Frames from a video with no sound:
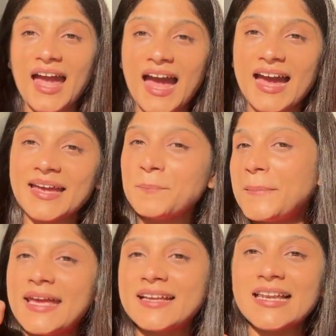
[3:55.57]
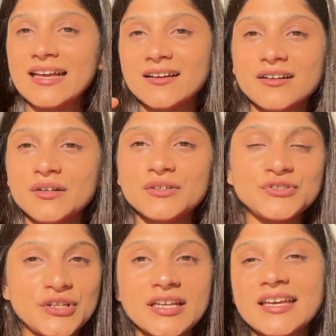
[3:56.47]
I make like a
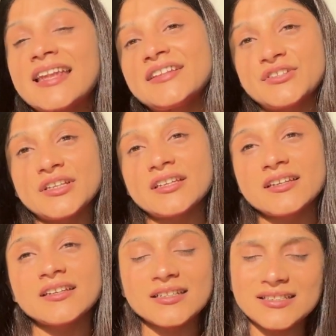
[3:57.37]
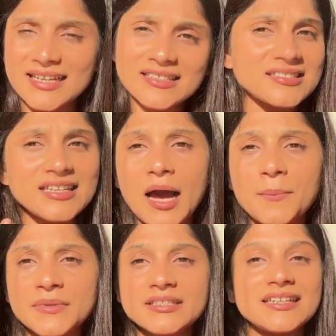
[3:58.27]
drink and I drink it. It tastes
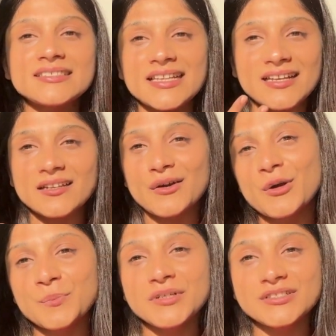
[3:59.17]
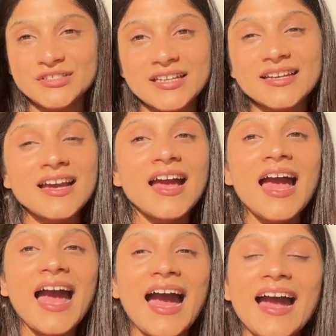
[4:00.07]
yum, it tastes like an herbal drink,
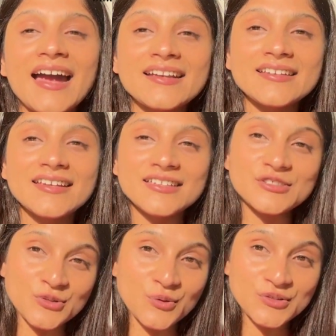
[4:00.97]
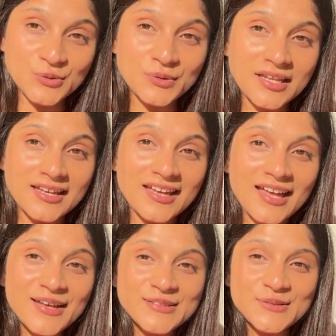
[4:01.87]
and it's so soothing.
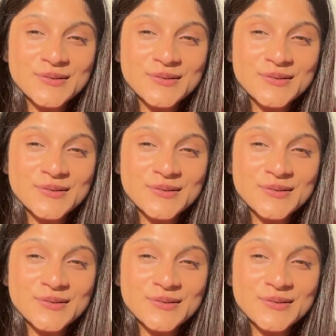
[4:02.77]
So